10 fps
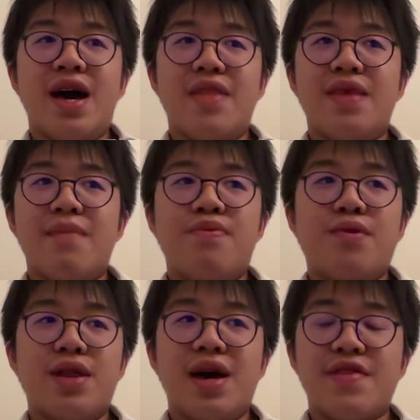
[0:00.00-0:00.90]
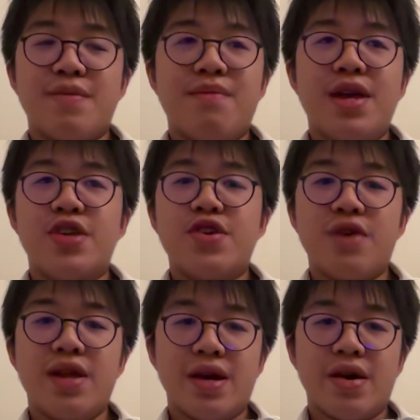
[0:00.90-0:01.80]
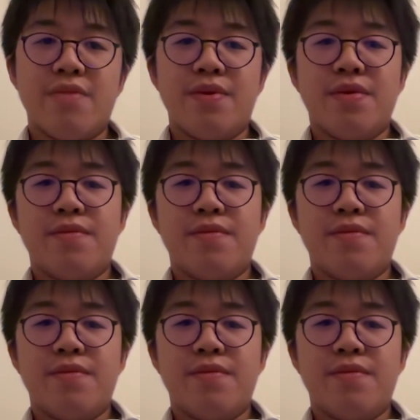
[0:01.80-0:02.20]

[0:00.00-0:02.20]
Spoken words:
at that point as a major trading hub.